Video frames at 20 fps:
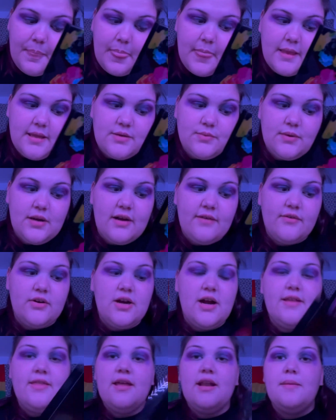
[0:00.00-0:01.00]
it's whatever.
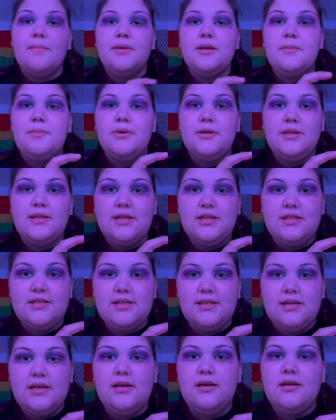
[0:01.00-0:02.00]
And then I'm gonna put
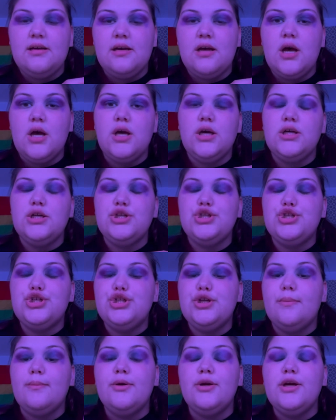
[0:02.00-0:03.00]
this
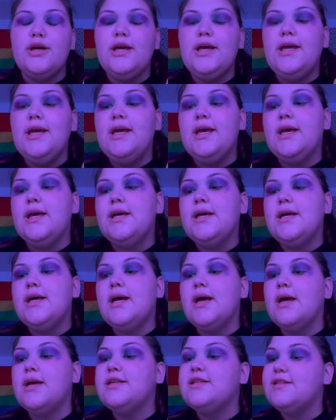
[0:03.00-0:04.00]
shimmery
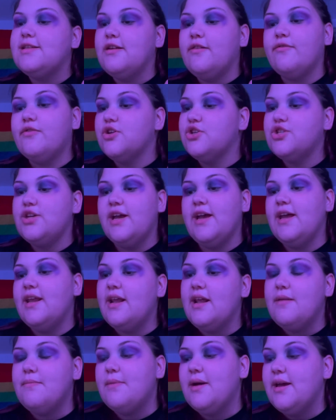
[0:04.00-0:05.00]
silver shade
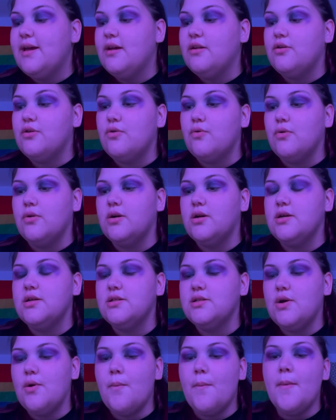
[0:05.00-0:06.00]
in my inner corner,
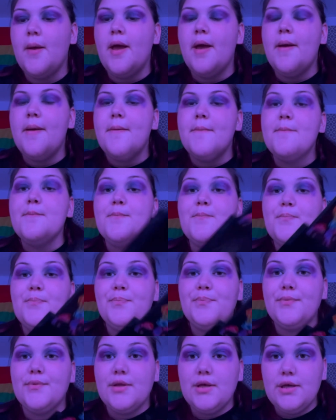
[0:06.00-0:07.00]
so
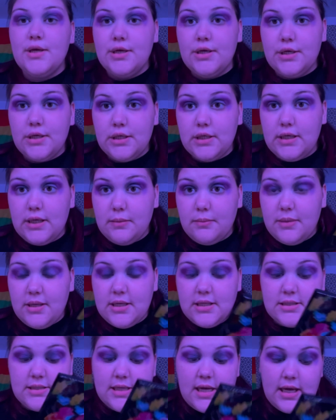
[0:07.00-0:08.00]
give me
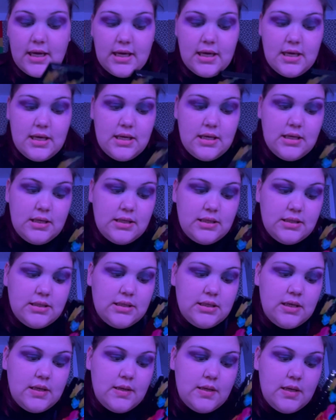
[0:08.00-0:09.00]
a second
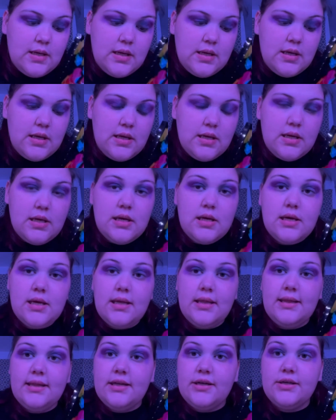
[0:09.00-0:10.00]

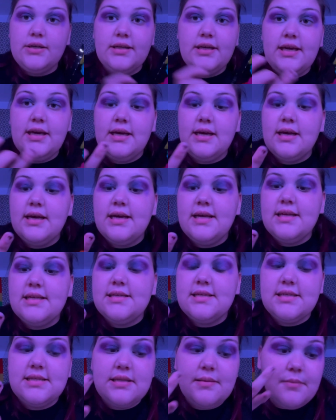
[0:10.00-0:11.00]
literally,
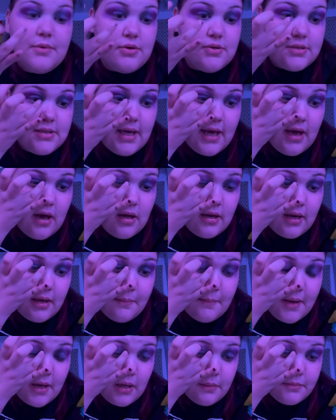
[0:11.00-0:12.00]
this is the most chaotic
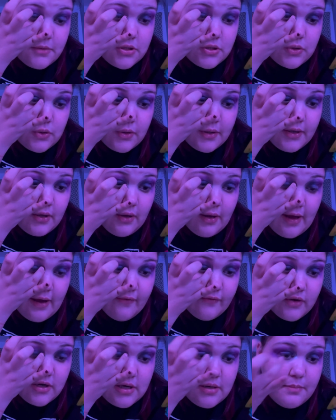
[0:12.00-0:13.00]
makeup tutorial ever,